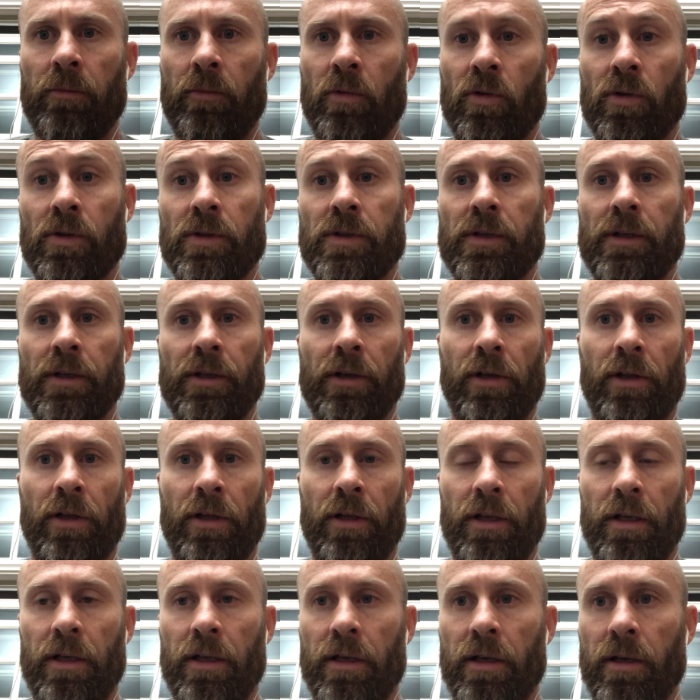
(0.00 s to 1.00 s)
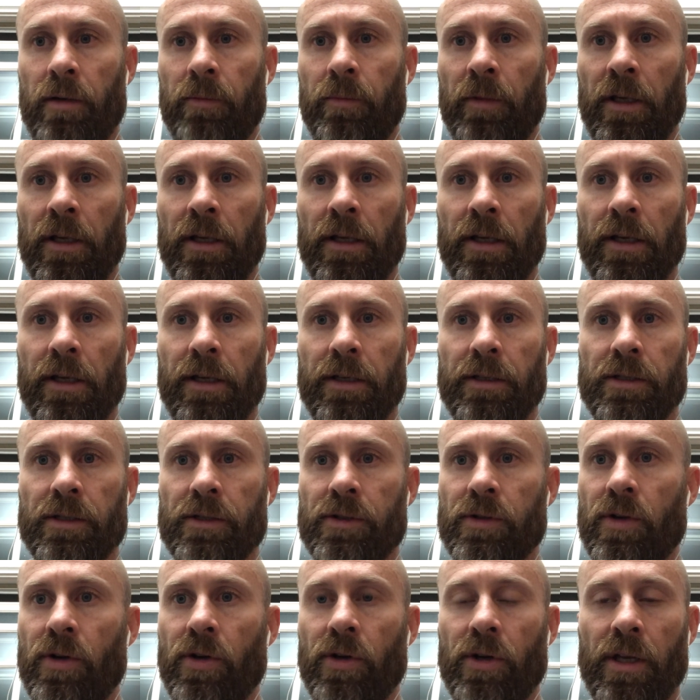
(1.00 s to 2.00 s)
or still. I mean, I
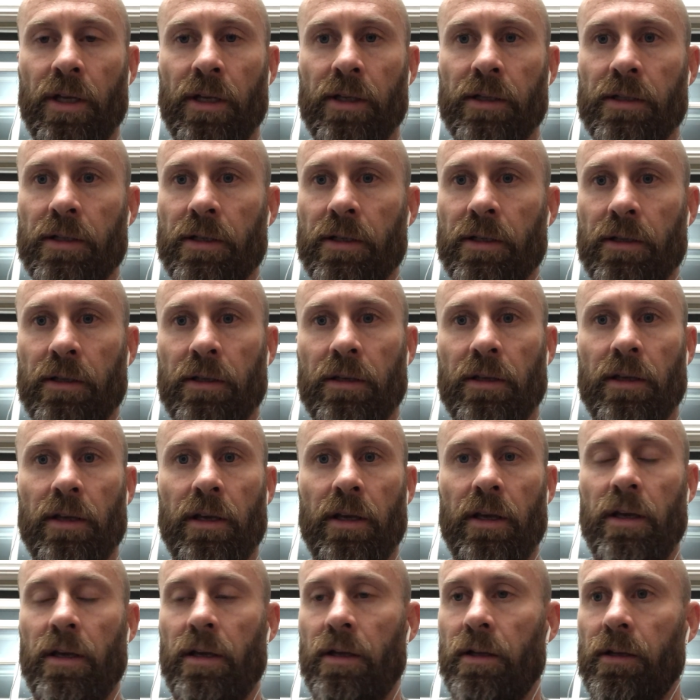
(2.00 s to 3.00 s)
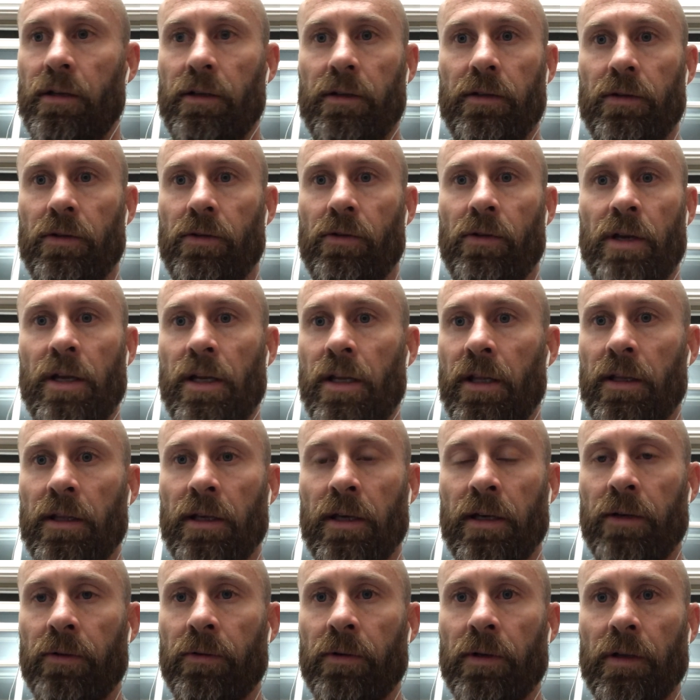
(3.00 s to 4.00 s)
just couldn't do
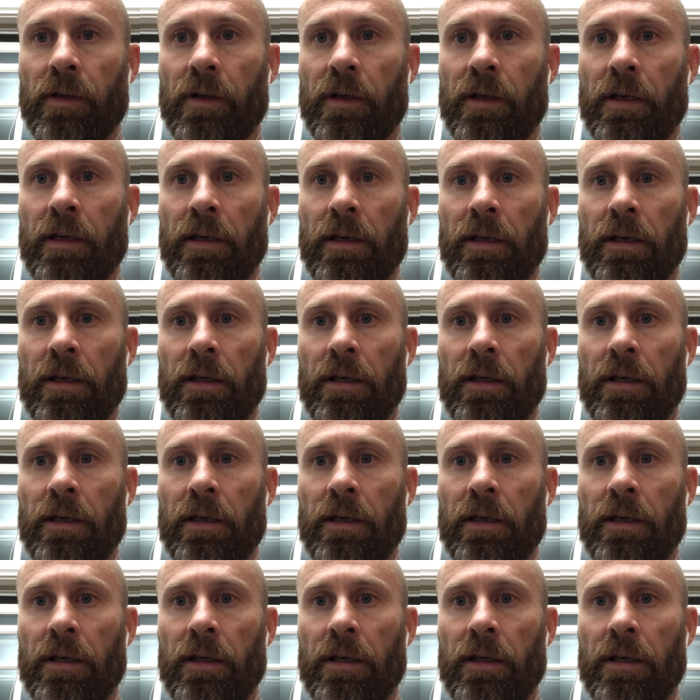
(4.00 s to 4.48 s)
anything really.